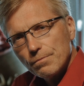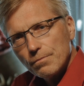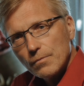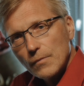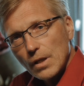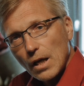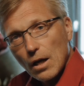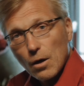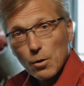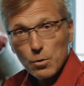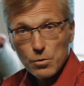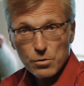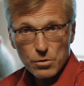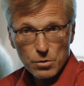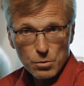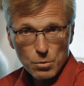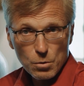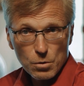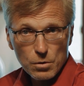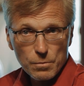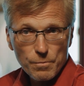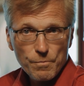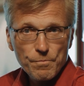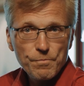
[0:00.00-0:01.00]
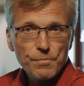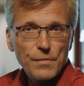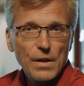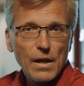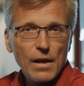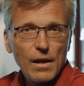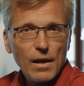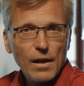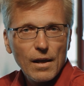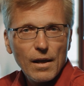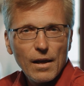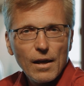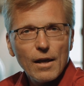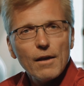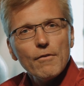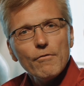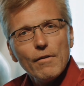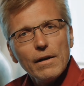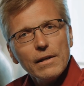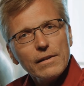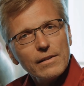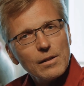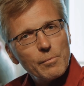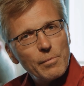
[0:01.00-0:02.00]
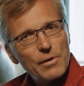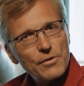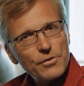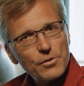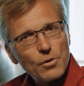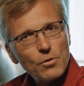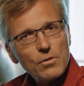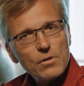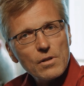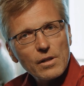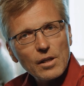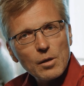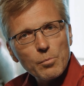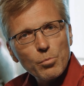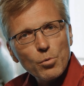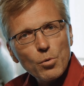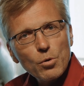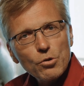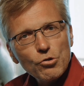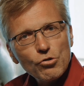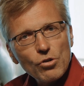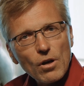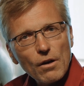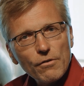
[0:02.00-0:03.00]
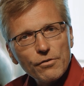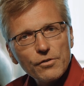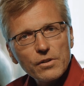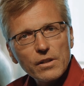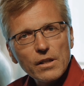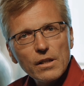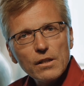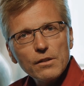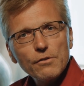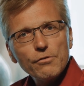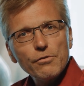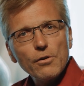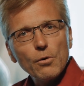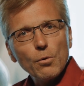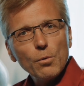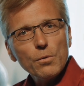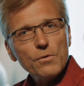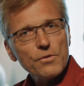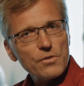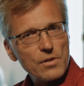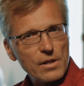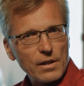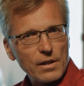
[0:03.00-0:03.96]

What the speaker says: What about now? Which special message is there for our